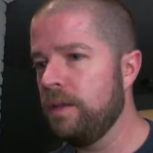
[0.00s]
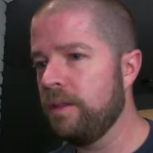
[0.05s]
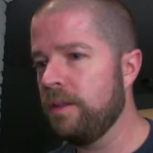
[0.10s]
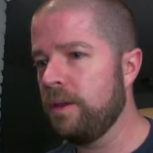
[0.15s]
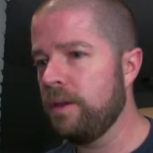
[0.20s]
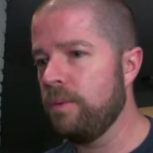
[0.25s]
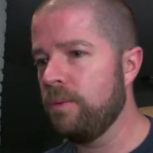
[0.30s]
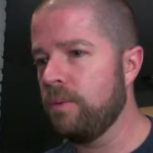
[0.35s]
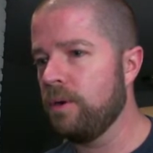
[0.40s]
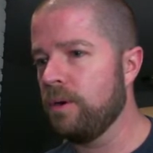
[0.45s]

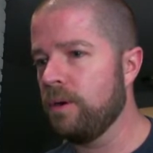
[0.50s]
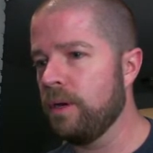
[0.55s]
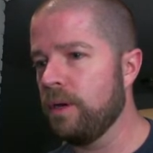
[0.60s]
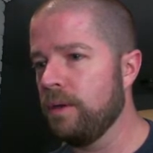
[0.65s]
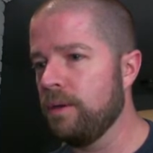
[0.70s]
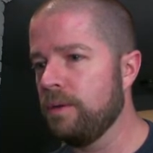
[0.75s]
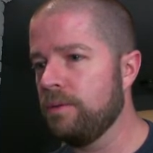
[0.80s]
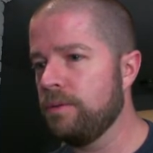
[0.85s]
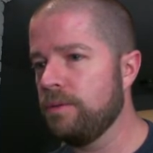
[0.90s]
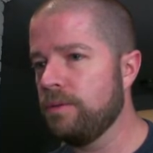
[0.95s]
I
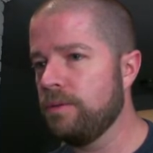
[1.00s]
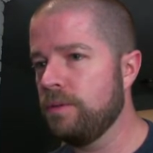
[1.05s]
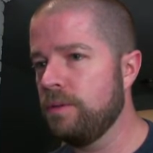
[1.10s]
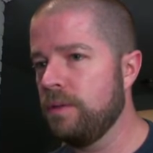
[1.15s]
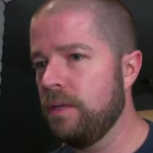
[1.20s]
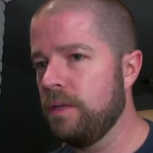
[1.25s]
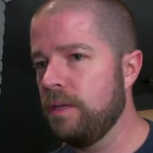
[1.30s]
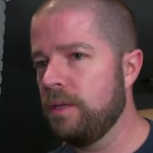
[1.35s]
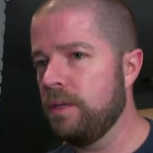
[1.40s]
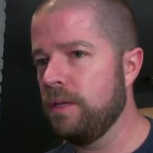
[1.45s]

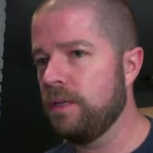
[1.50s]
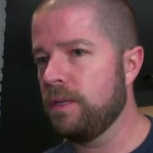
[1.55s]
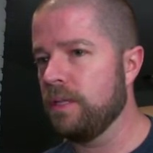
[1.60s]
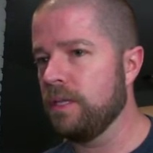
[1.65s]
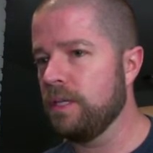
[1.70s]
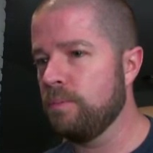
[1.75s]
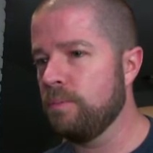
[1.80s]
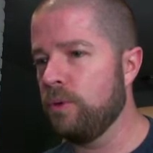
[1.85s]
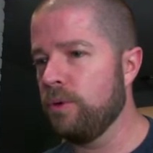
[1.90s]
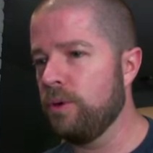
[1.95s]
think at this
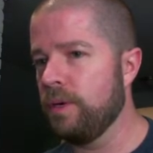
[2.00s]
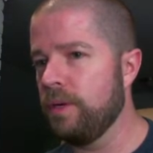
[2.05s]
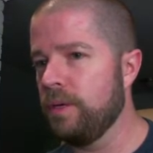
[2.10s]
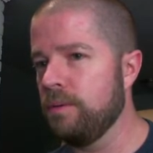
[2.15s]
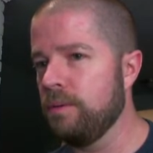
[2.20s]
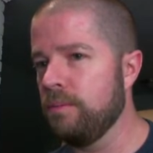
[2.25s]
point,